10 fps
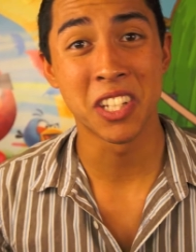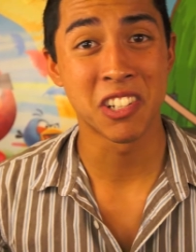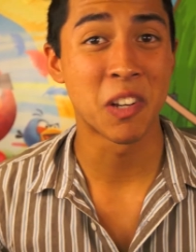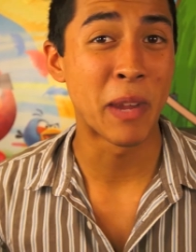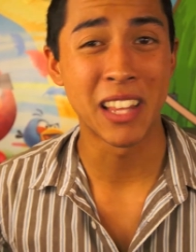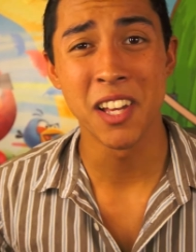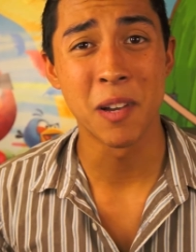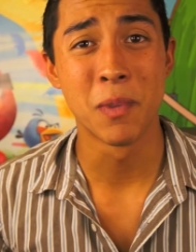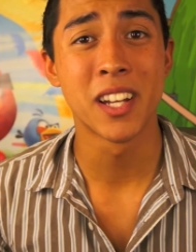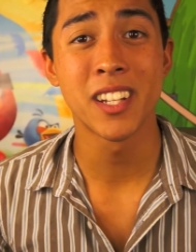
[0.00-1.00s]
you're going to make a lot
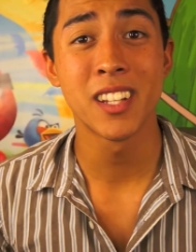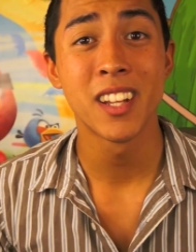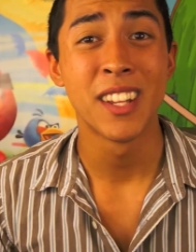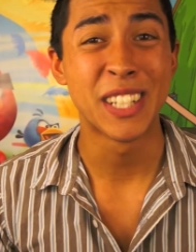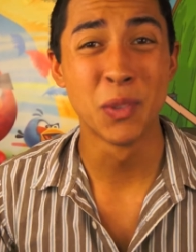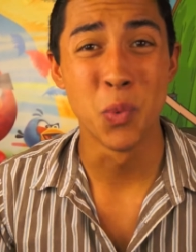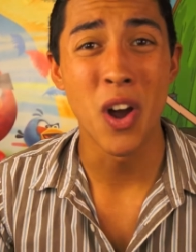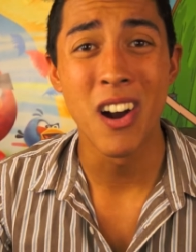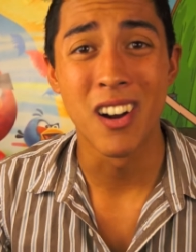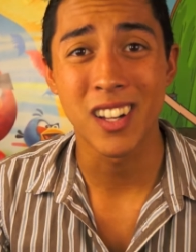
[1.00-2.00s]
of money, you're
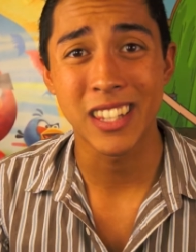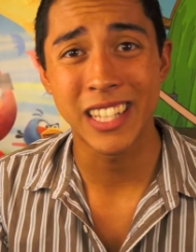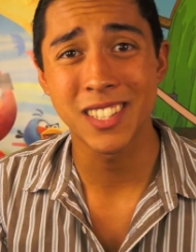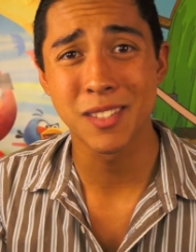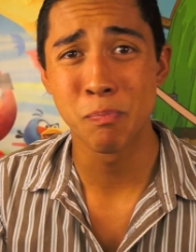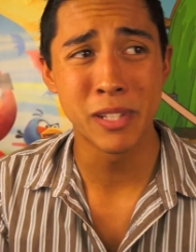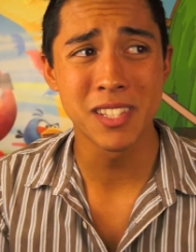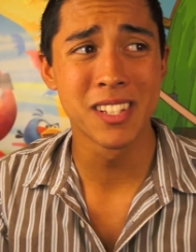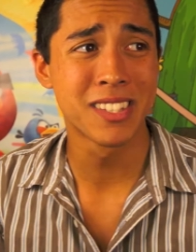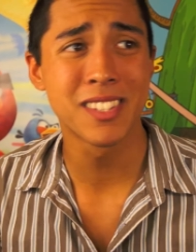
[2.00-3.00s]
wrong.
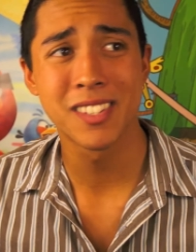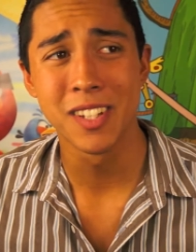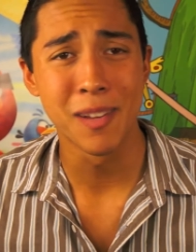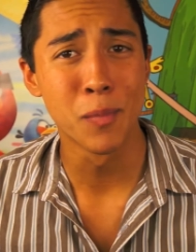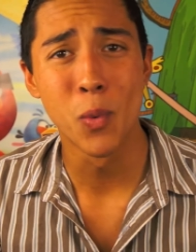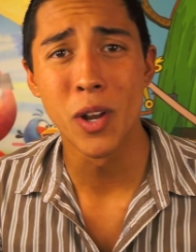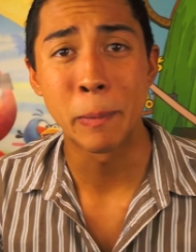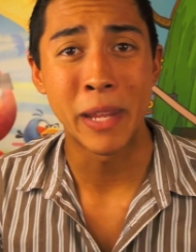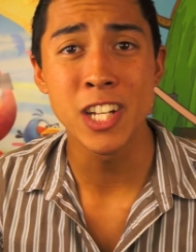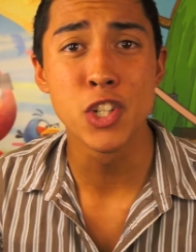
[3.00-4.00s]
Business is the #1
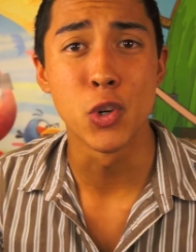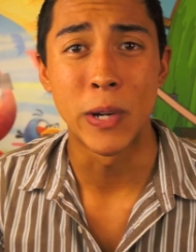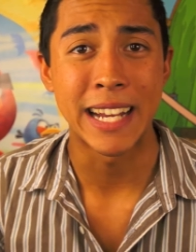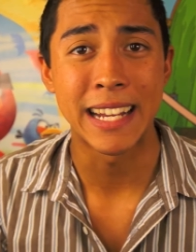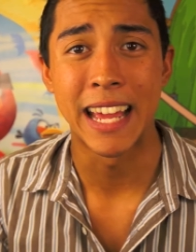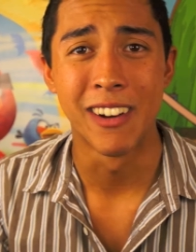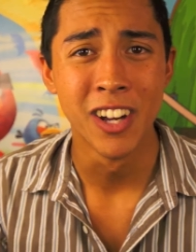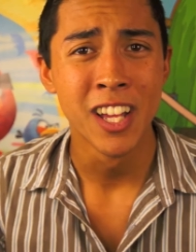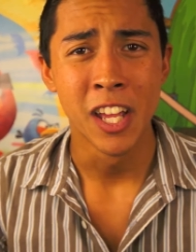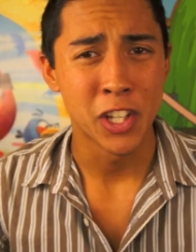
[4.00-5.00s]
major right now.
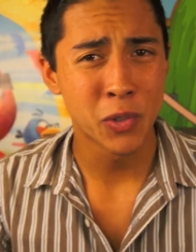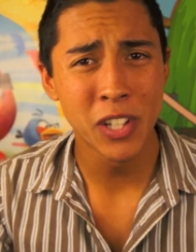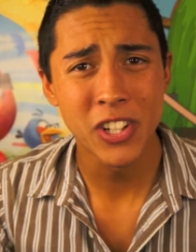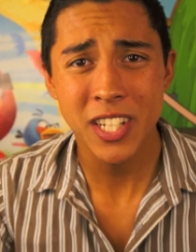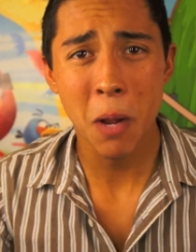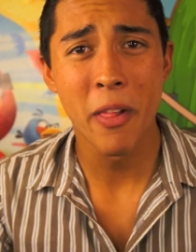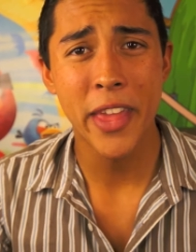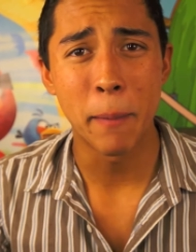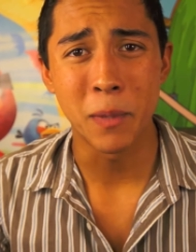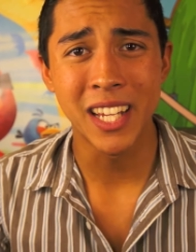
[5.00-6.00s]
Do you understand what
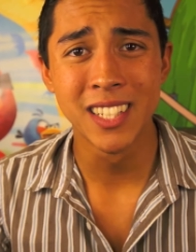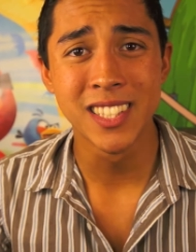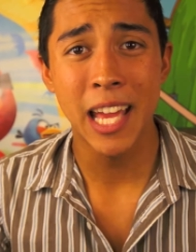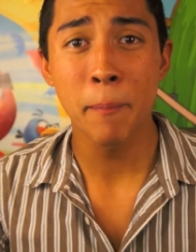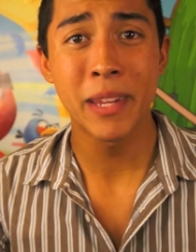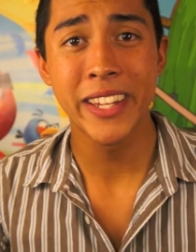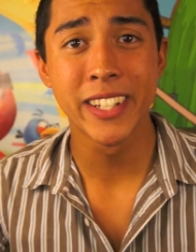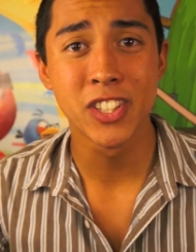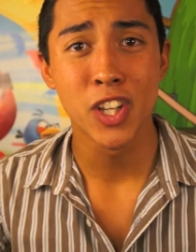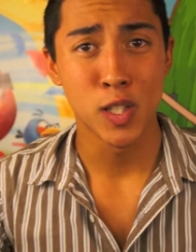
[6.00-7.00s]
that means? That
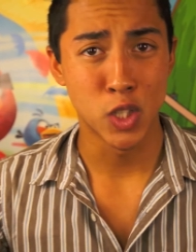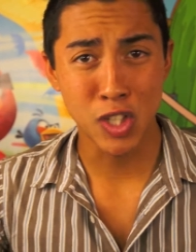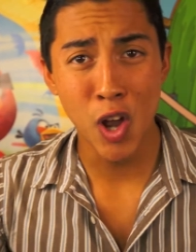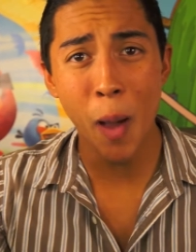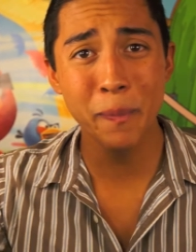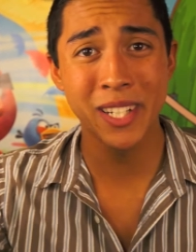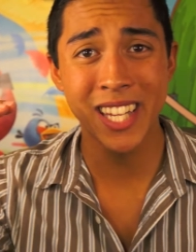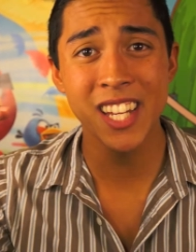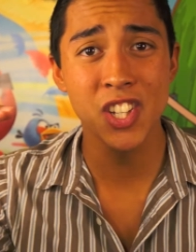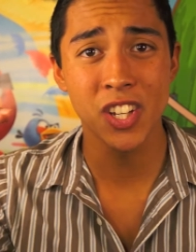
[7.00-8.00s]
means your
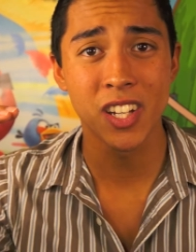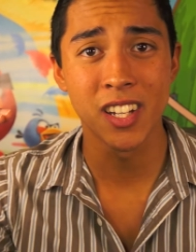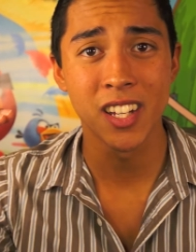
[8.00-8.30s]
competition